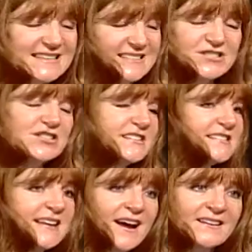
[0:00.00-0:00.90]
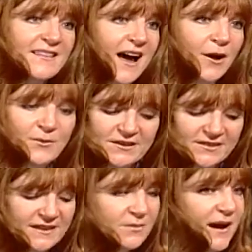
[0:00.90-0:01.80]
it's just not a lot. When you
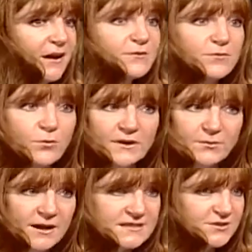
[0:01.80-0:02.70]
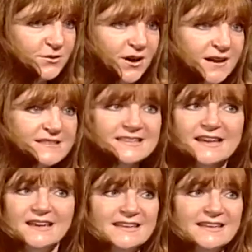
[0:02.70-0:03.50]
think about 40 restaurants,